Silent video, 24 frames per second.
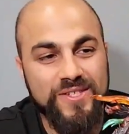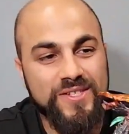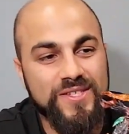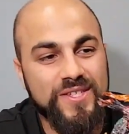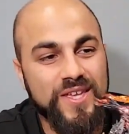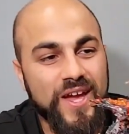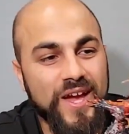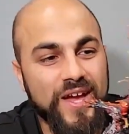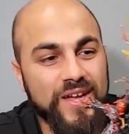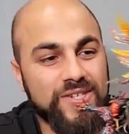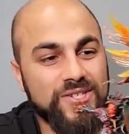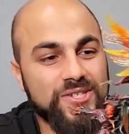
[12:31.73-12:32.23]

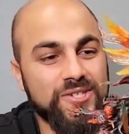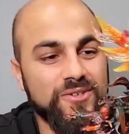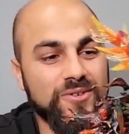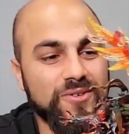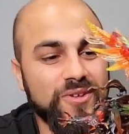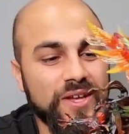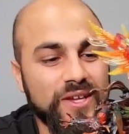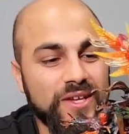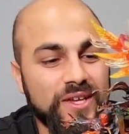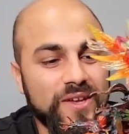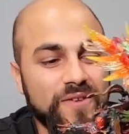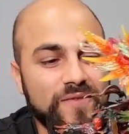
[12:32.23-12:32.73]
statue.
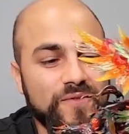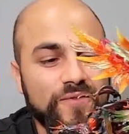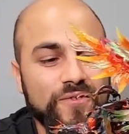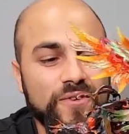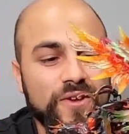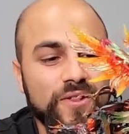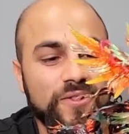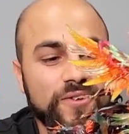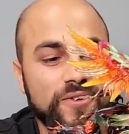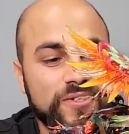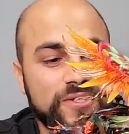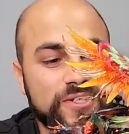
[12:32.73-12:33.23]
Like,
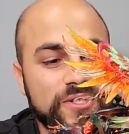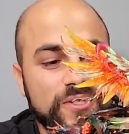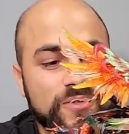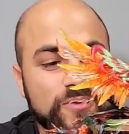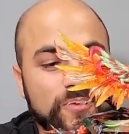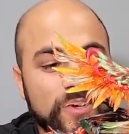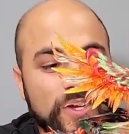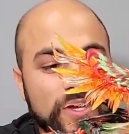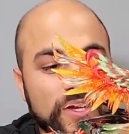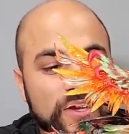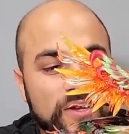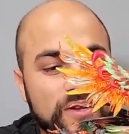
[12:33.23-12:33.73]
Ifrit looks
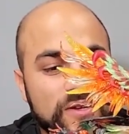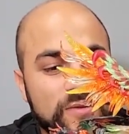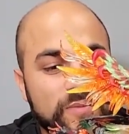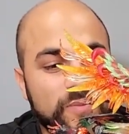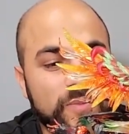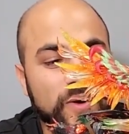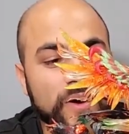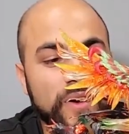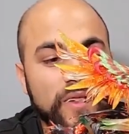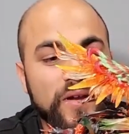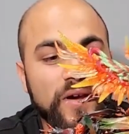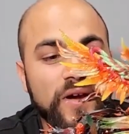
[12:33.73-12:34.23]
sweet,
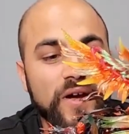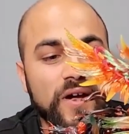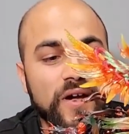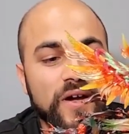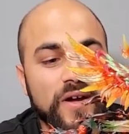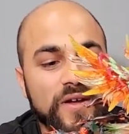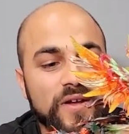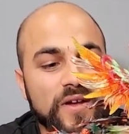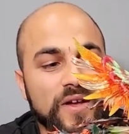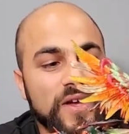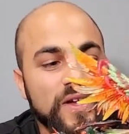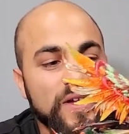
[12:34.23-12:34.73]

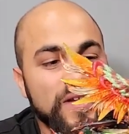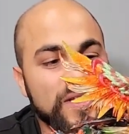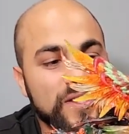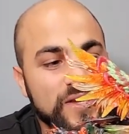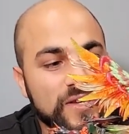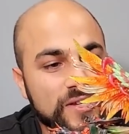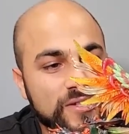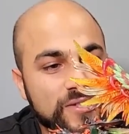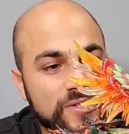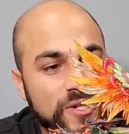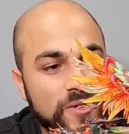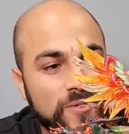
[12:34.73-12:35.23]
but
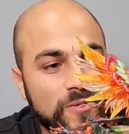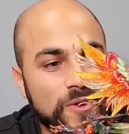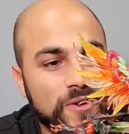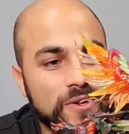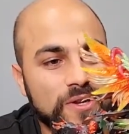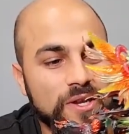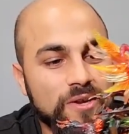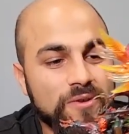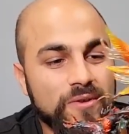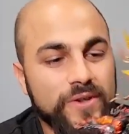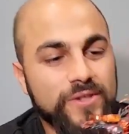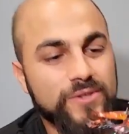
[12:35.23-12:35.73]
he's nowhere
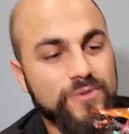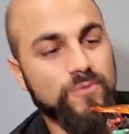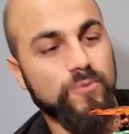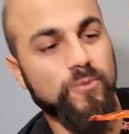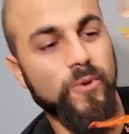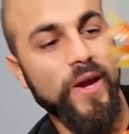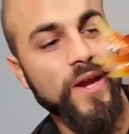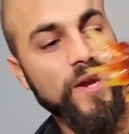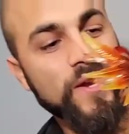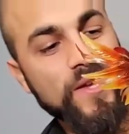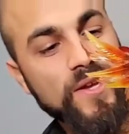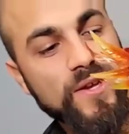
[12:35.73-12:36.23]
near as
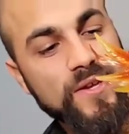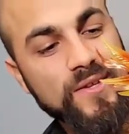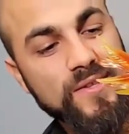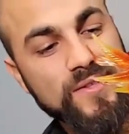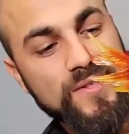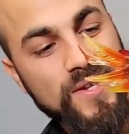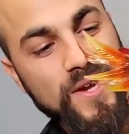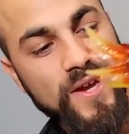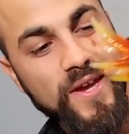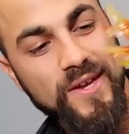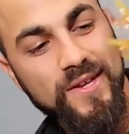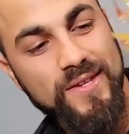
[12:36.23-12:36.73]
radiant
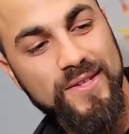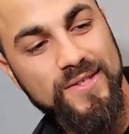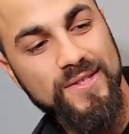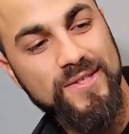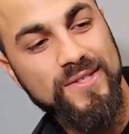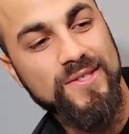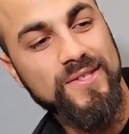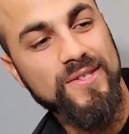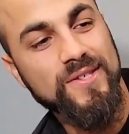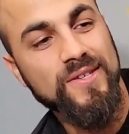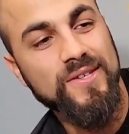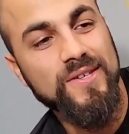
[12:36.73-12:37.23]

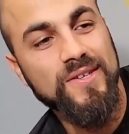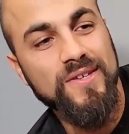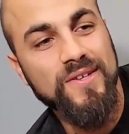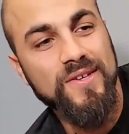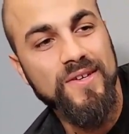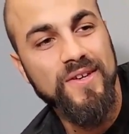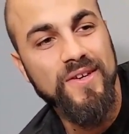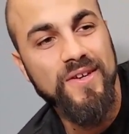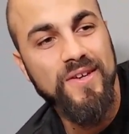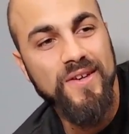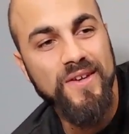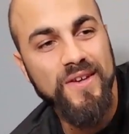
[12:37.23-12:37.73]
as
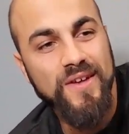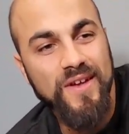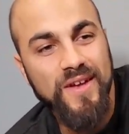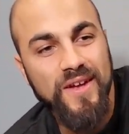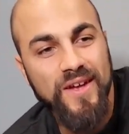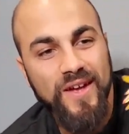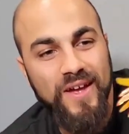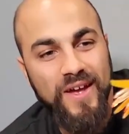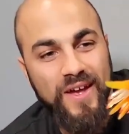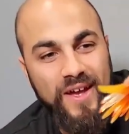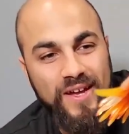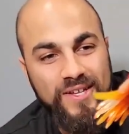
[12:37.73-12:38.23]

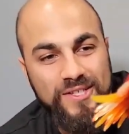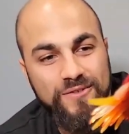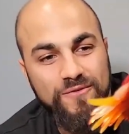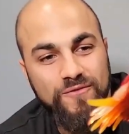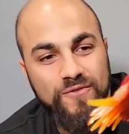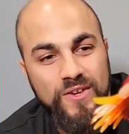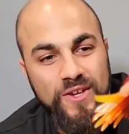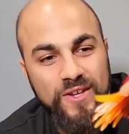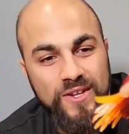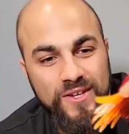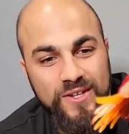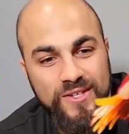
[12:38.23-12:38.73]

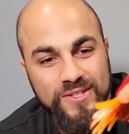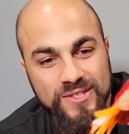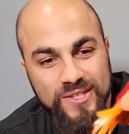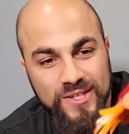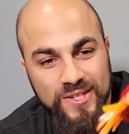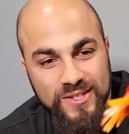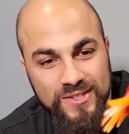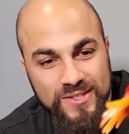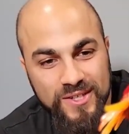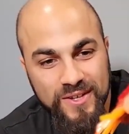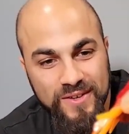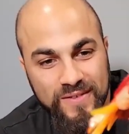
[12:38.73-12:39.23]
Phoenix
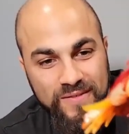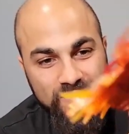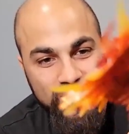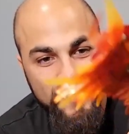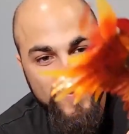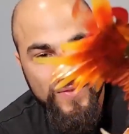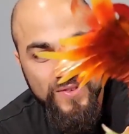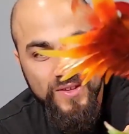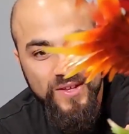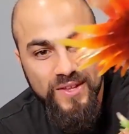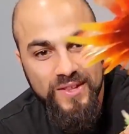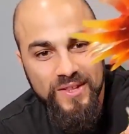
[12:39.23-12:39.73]
is, and
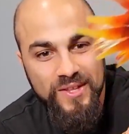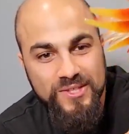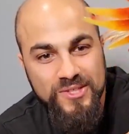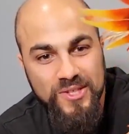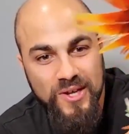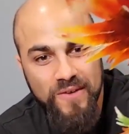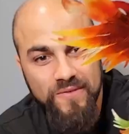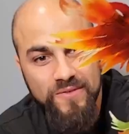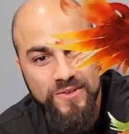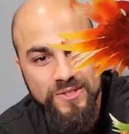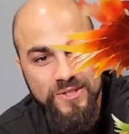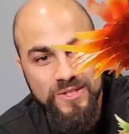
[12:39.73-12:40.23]
this
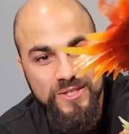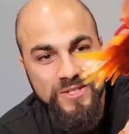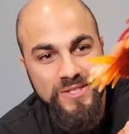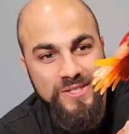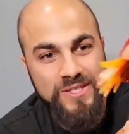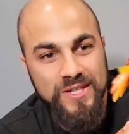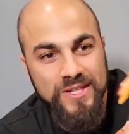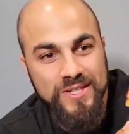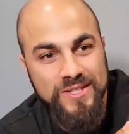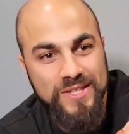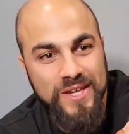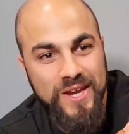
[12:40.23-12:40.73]
obviously is
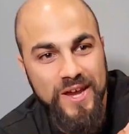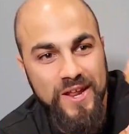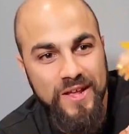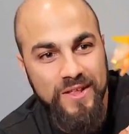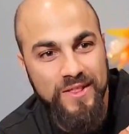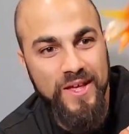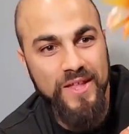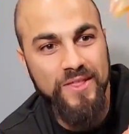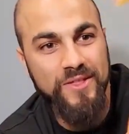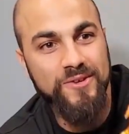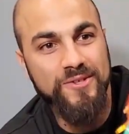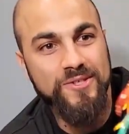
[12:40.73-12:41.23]
dictating
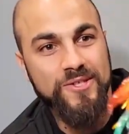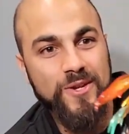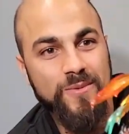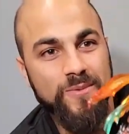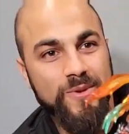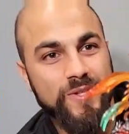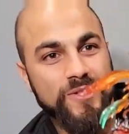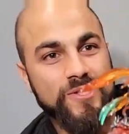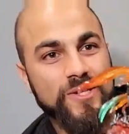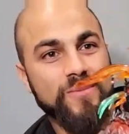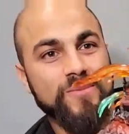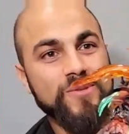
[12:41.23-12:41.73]
that there's going to
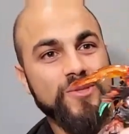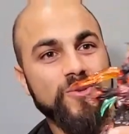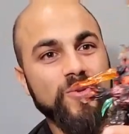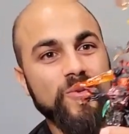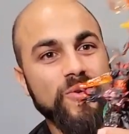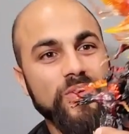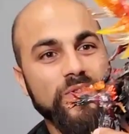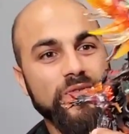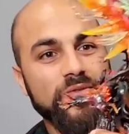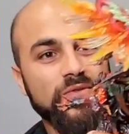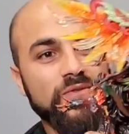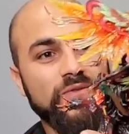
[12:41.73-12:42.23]
be some sort
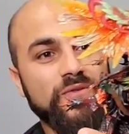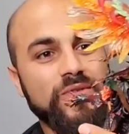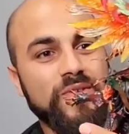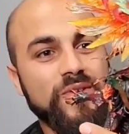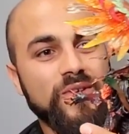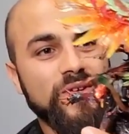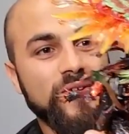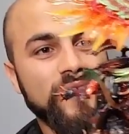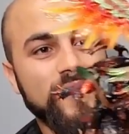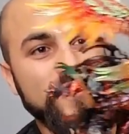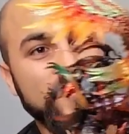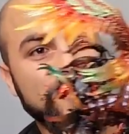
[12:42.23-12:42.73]
of
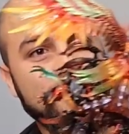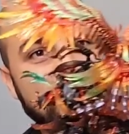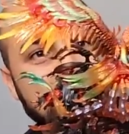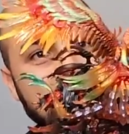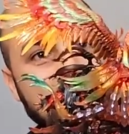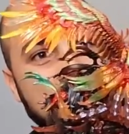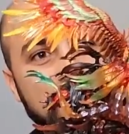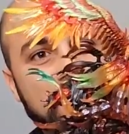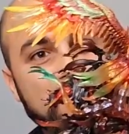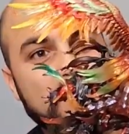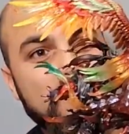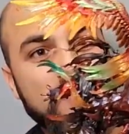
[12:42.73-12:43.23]

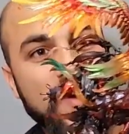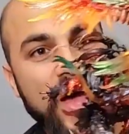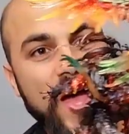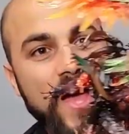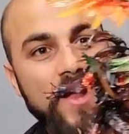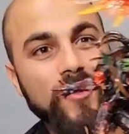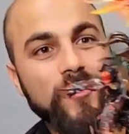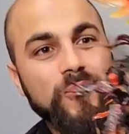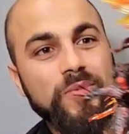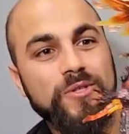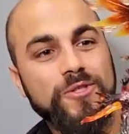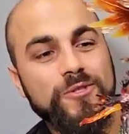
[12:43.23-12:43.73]

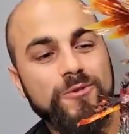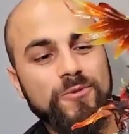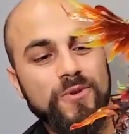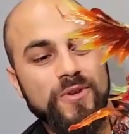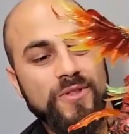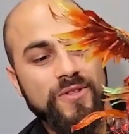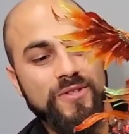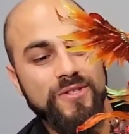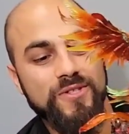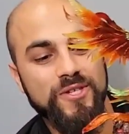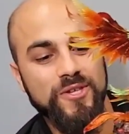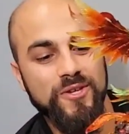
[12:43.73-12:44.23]
battle between
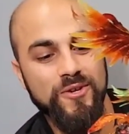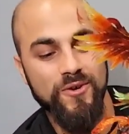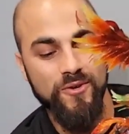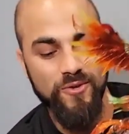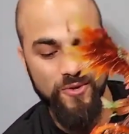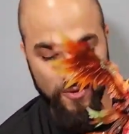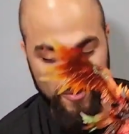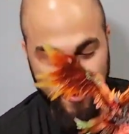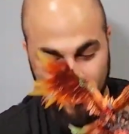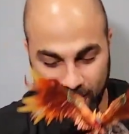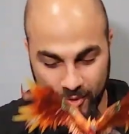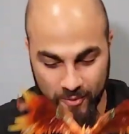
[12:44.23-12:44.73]
the
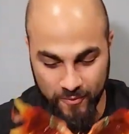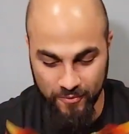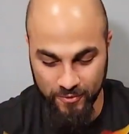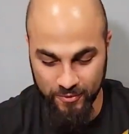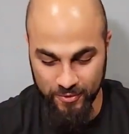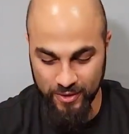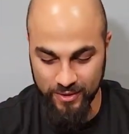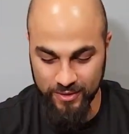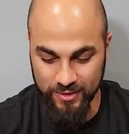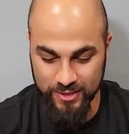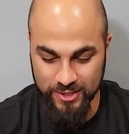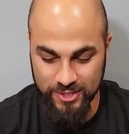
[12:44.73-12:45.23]
two,
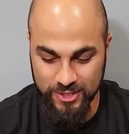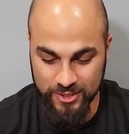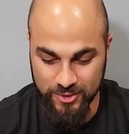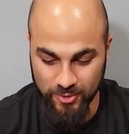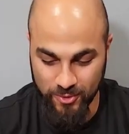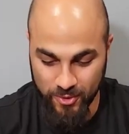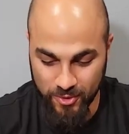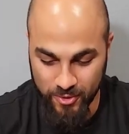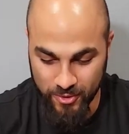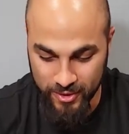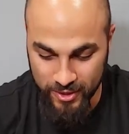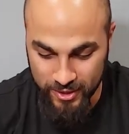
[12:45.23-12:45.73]
hopefully, in the
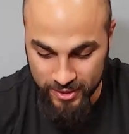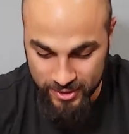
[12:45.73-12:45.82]
story.